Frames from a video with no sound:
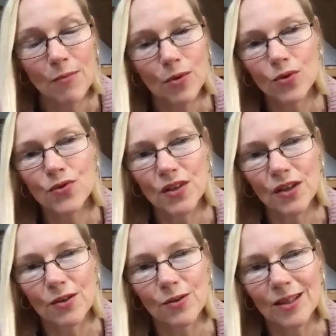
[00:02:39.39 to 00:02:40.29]
But
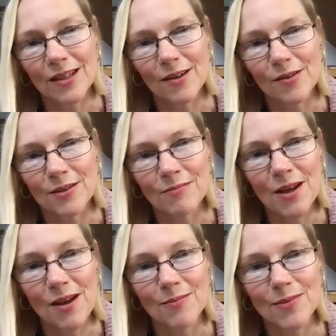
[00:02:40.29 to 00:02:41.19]
also, you know,
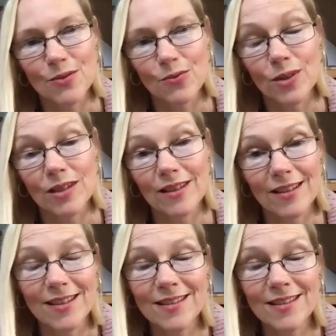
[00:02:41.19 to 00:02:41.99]
sometimes it